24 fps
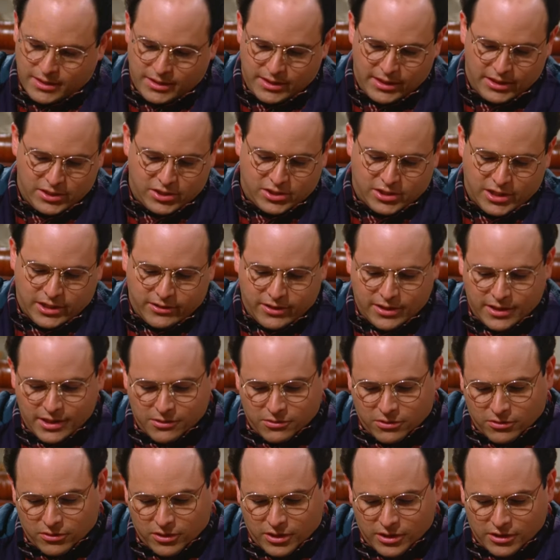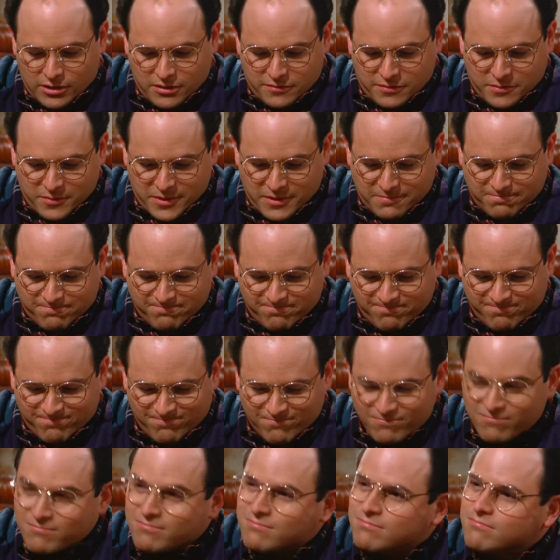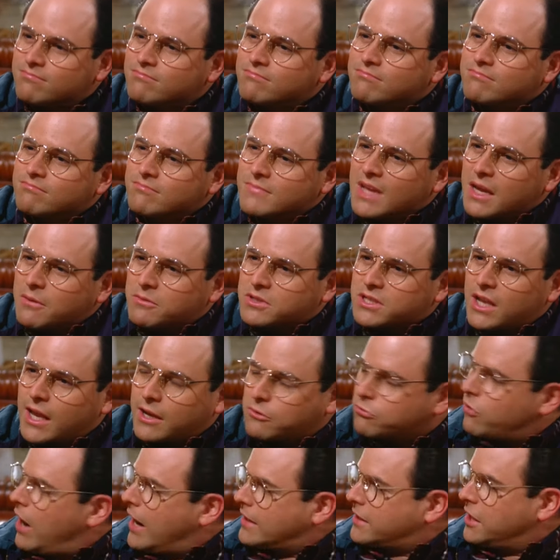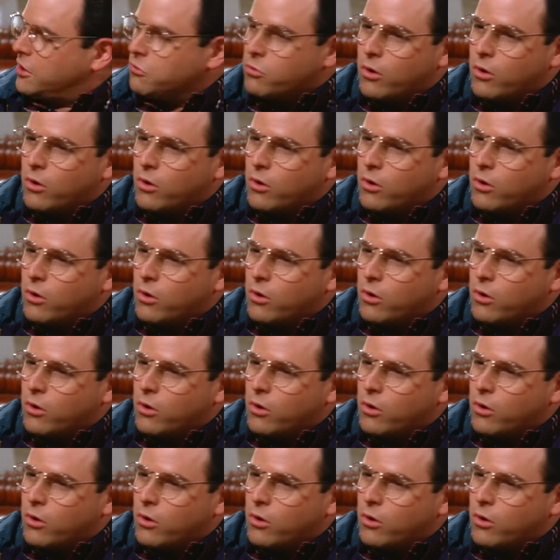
Yes, Jerry, they were all over me. It was like Rocky